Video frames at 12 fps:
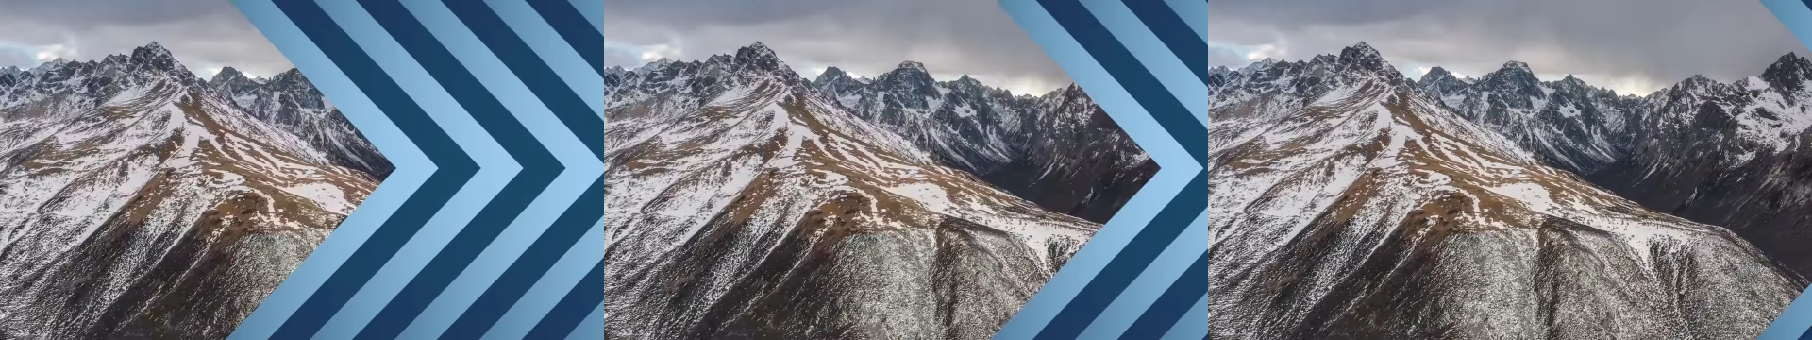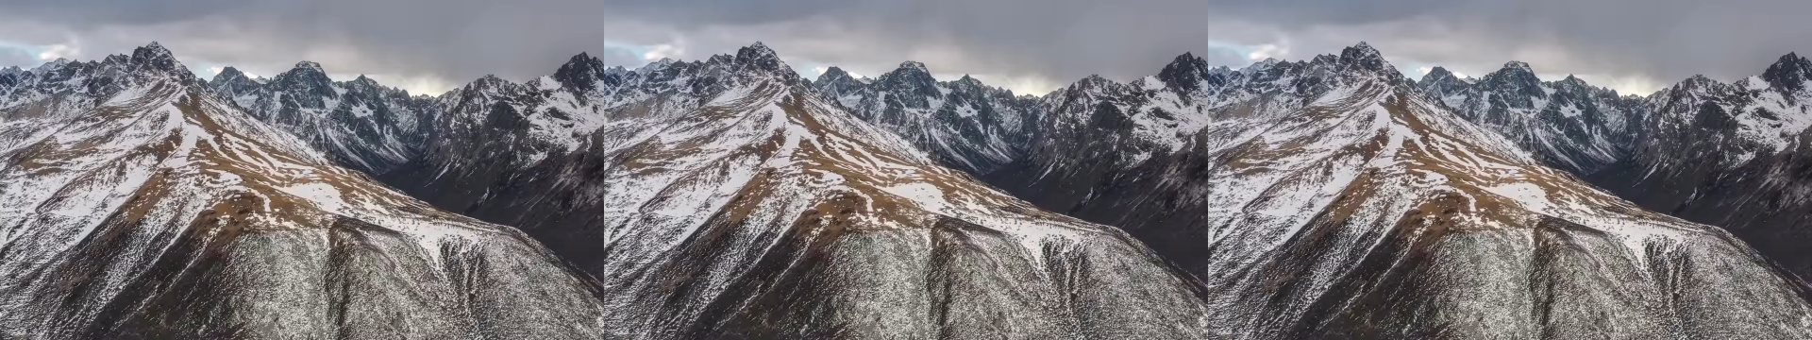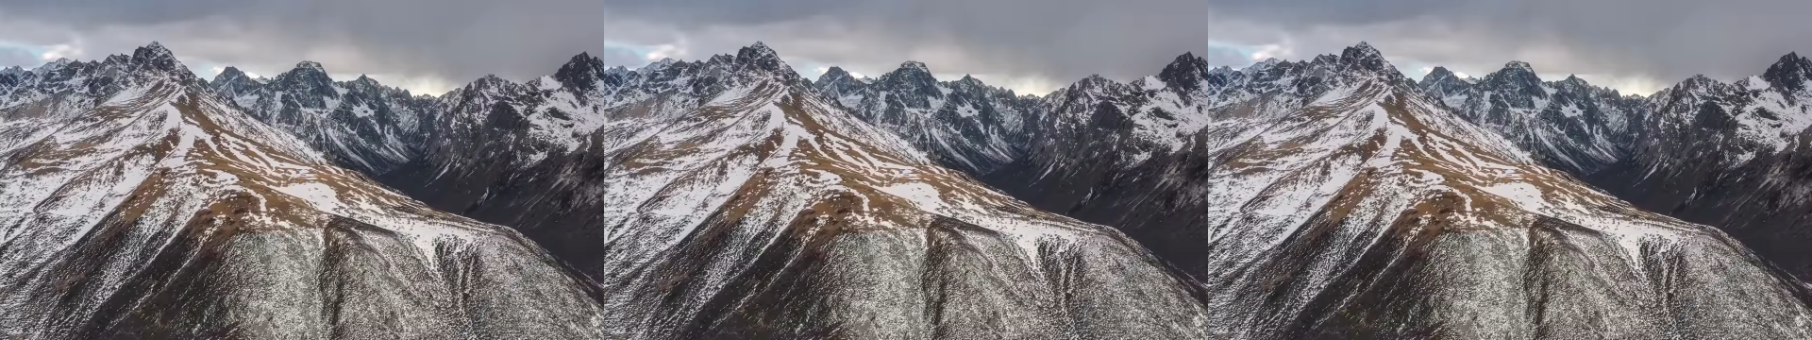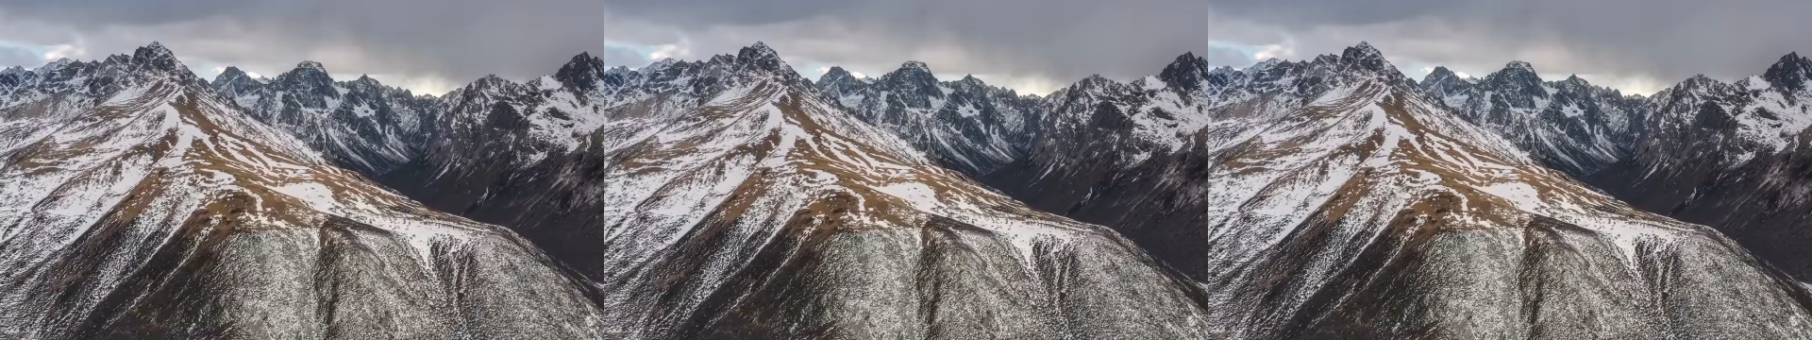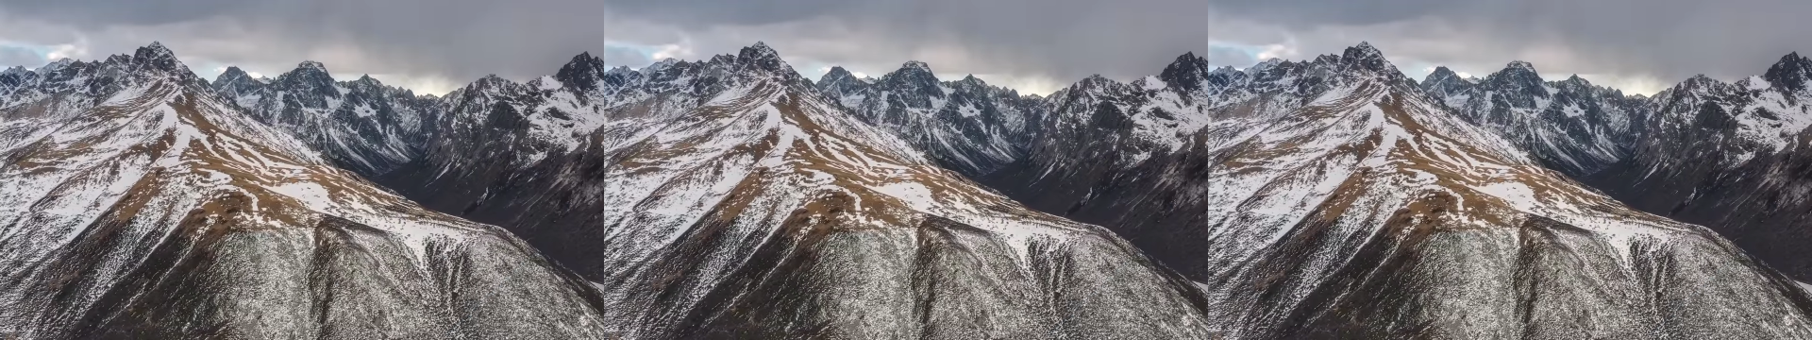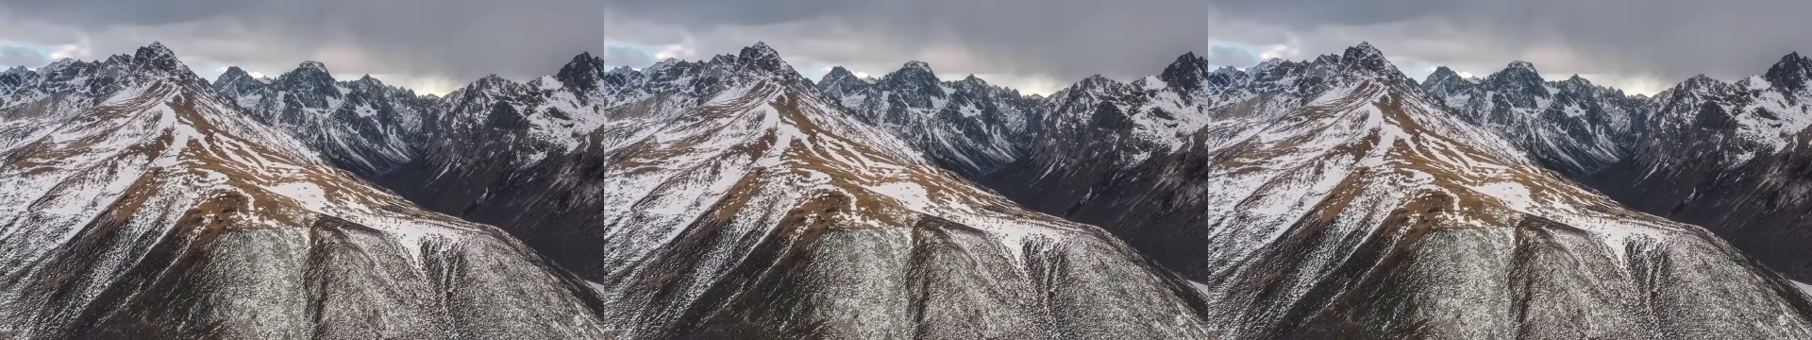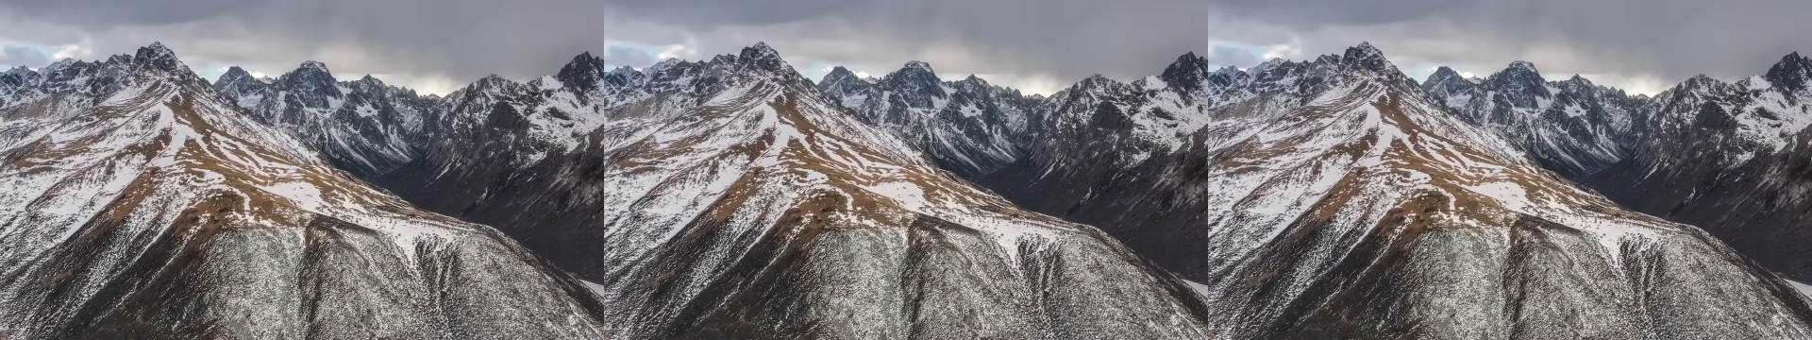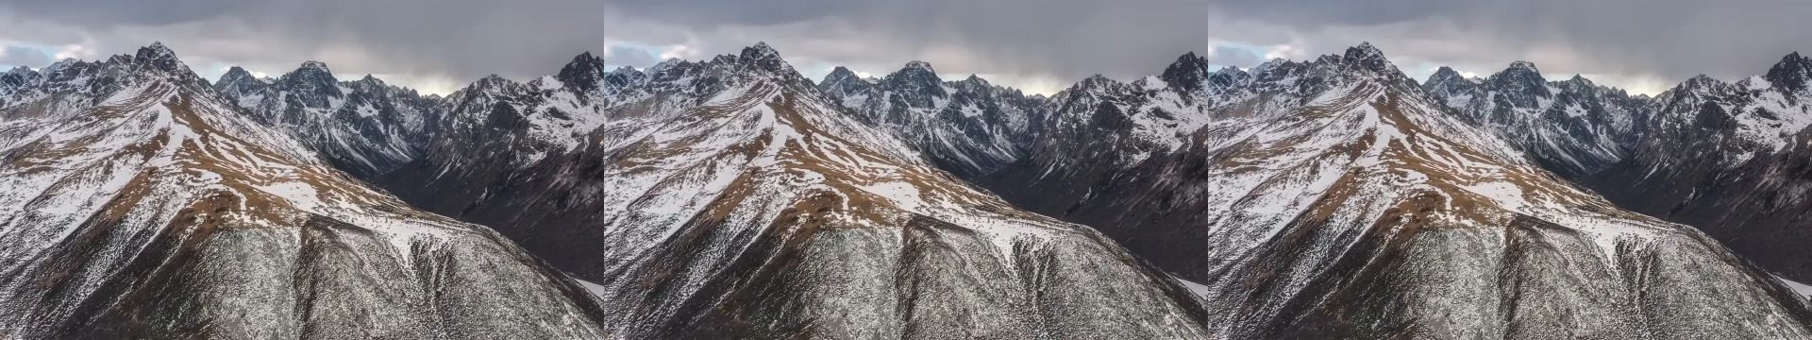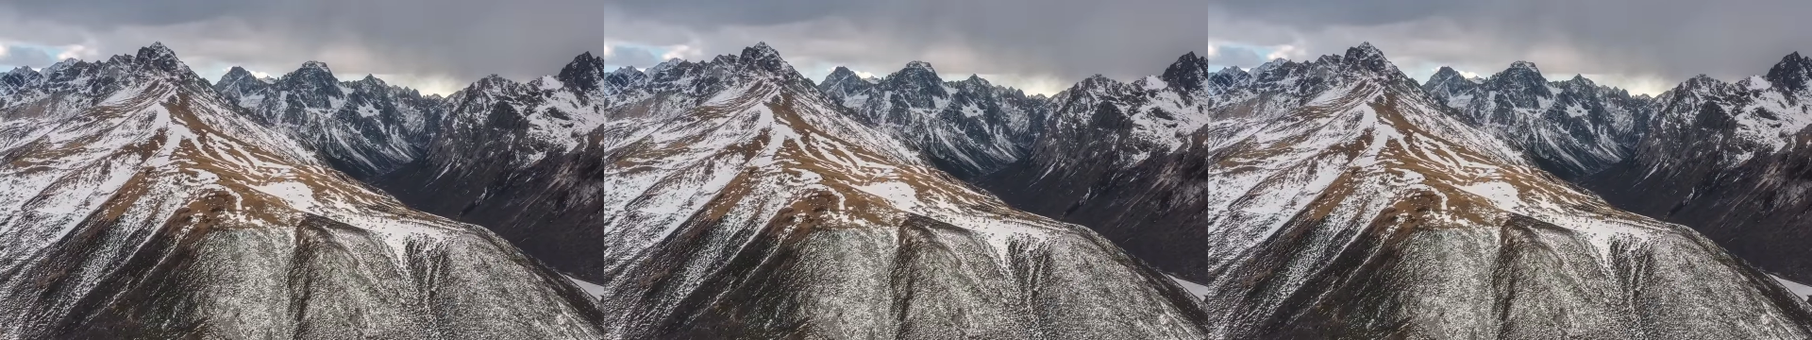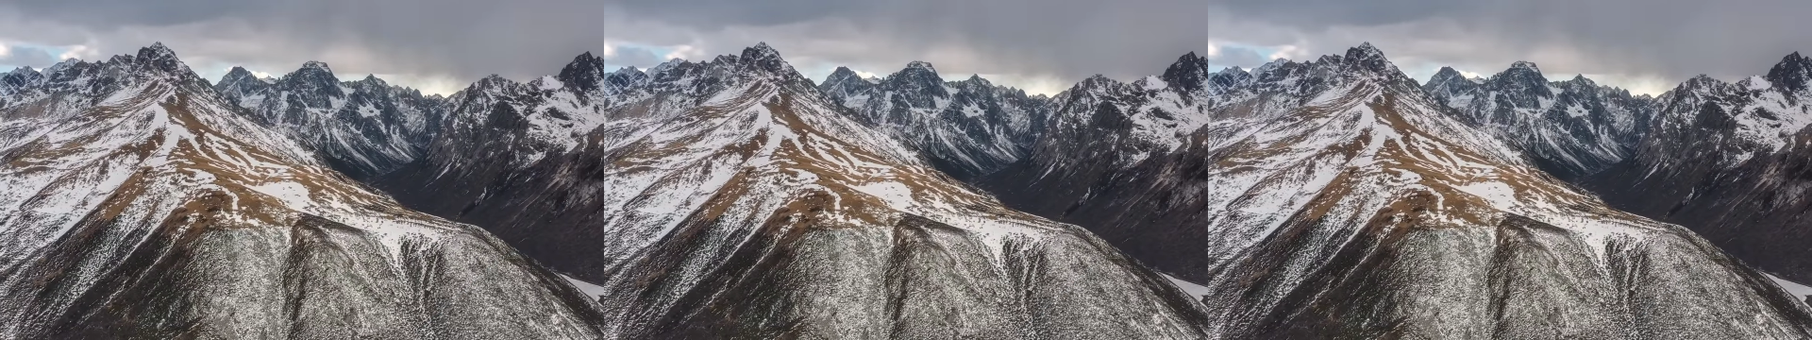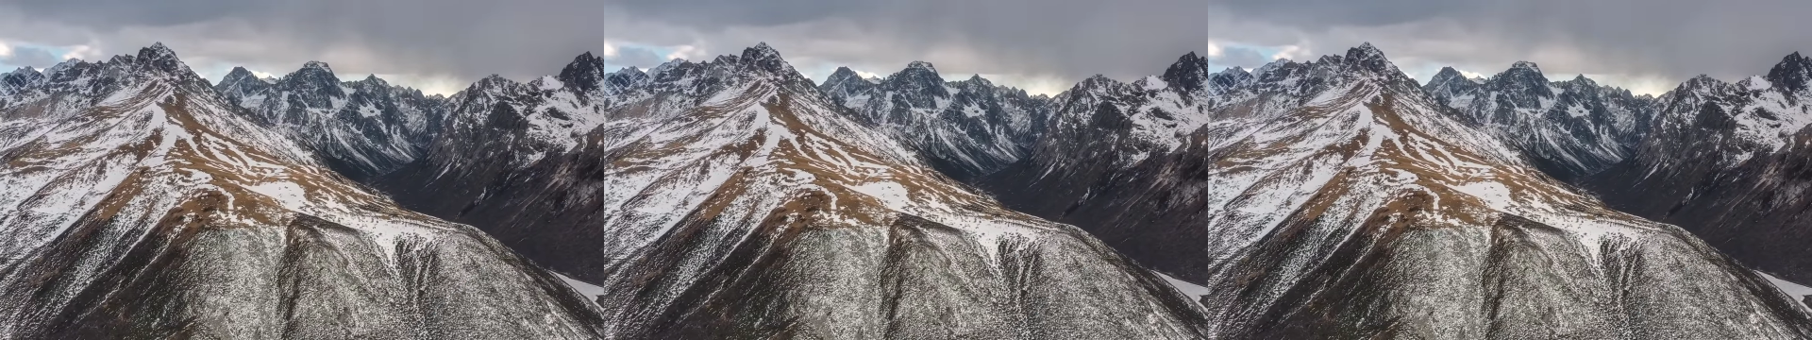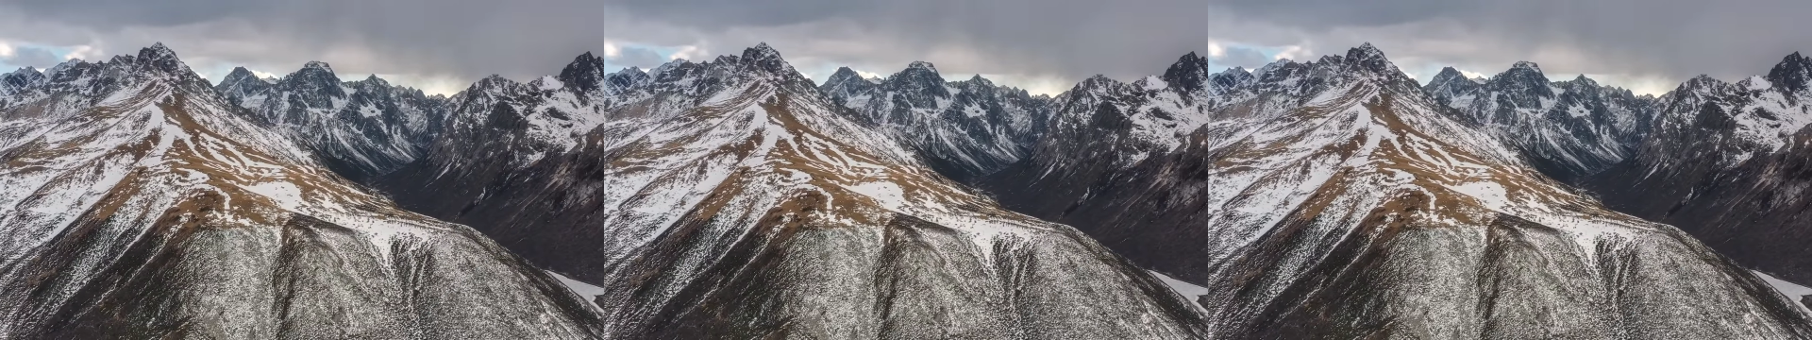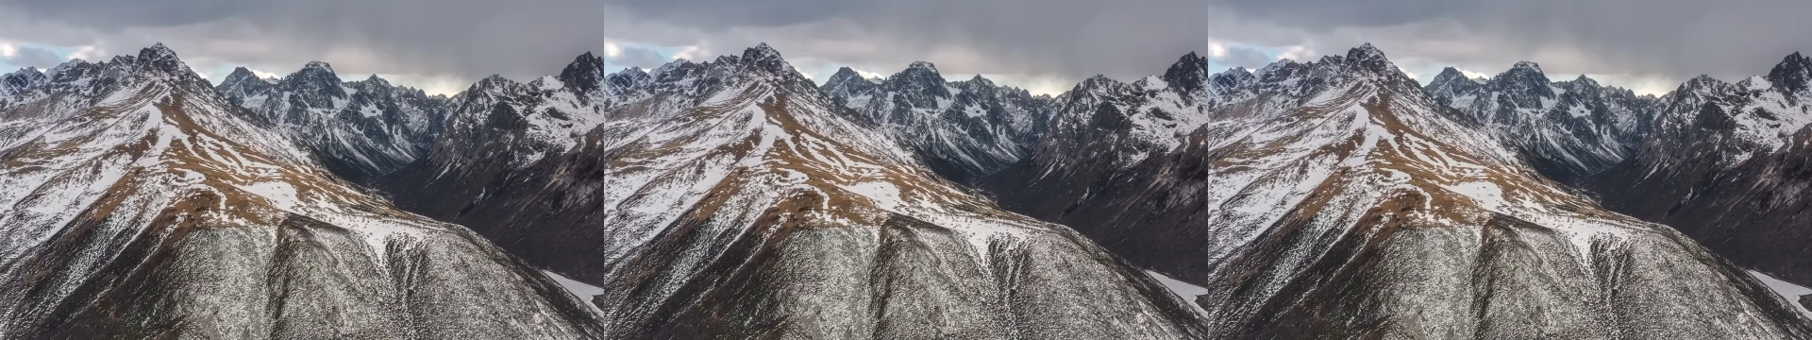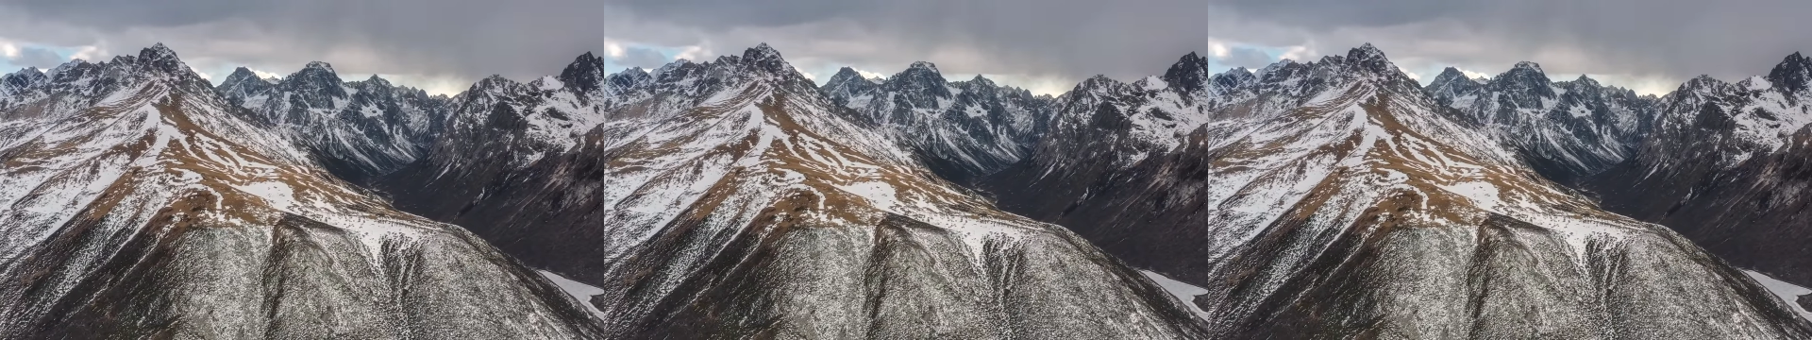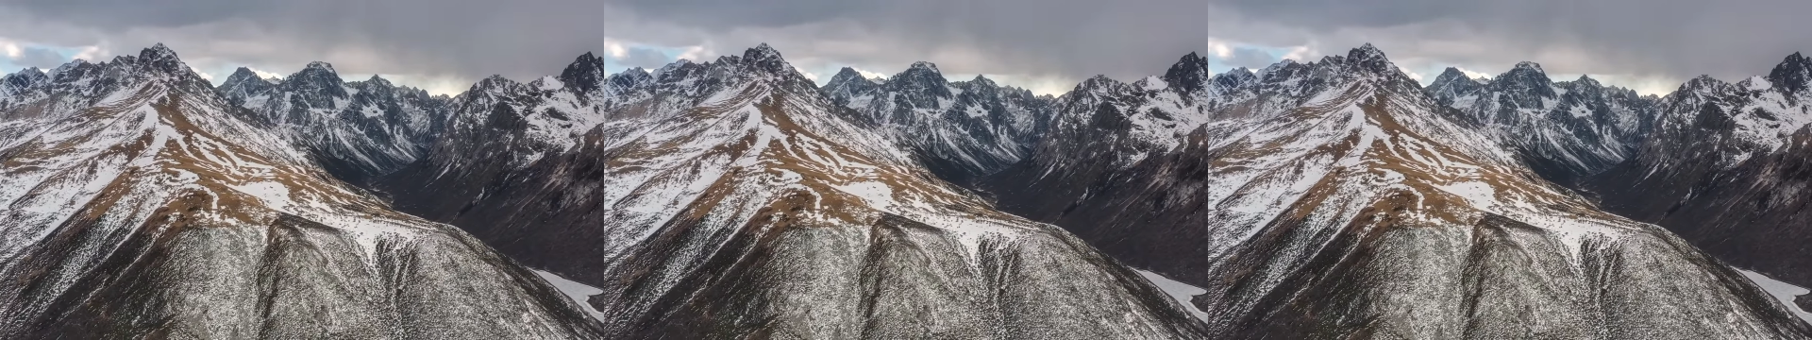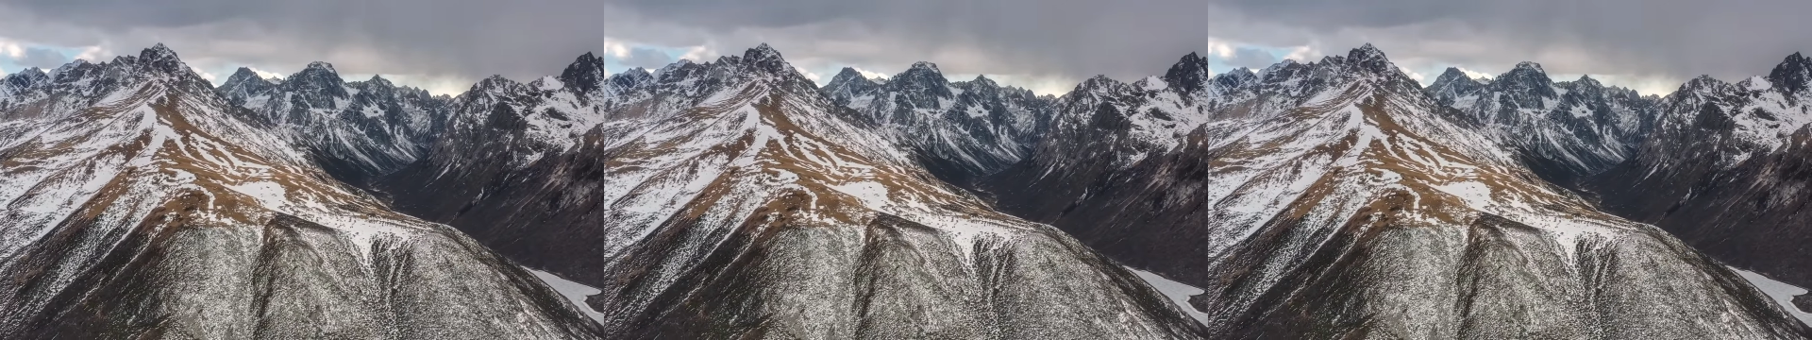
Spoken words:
Nobody's mouth can be seen.